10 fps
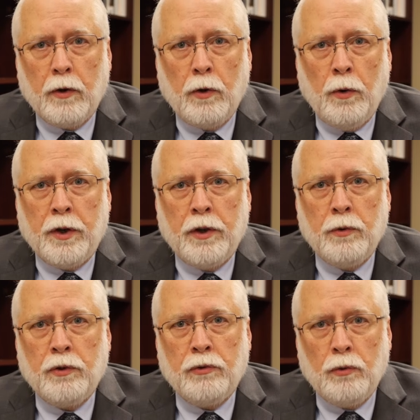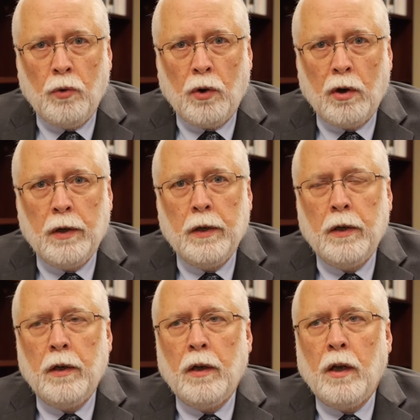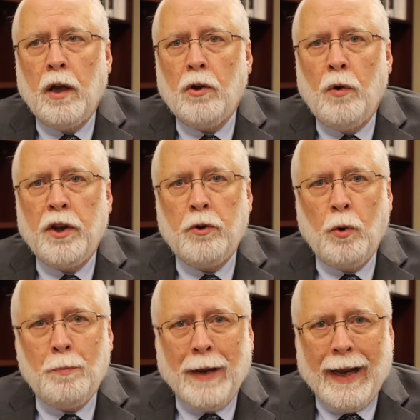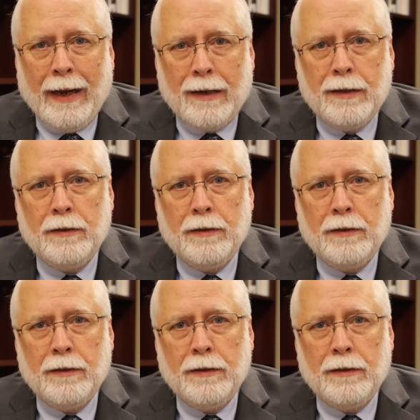going into a store, going into a bank.